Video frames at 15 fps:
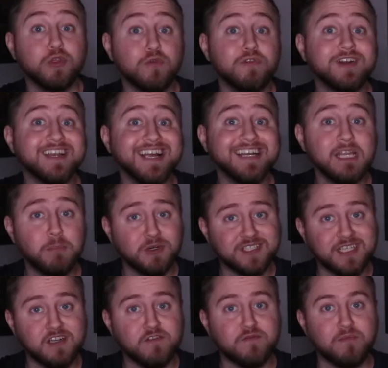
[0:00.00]
over
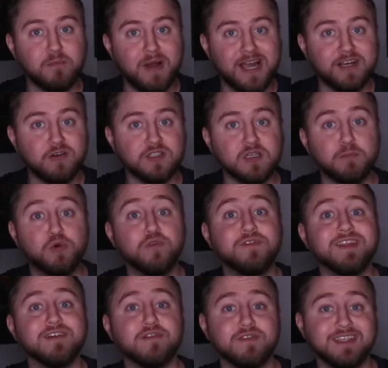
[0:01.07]
90% of miners
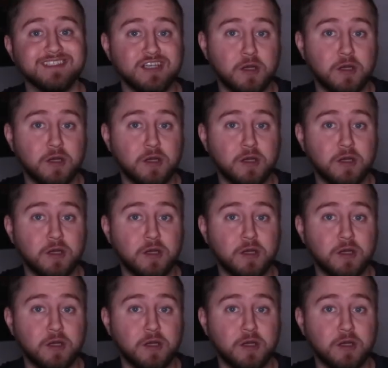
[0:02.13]
approving of this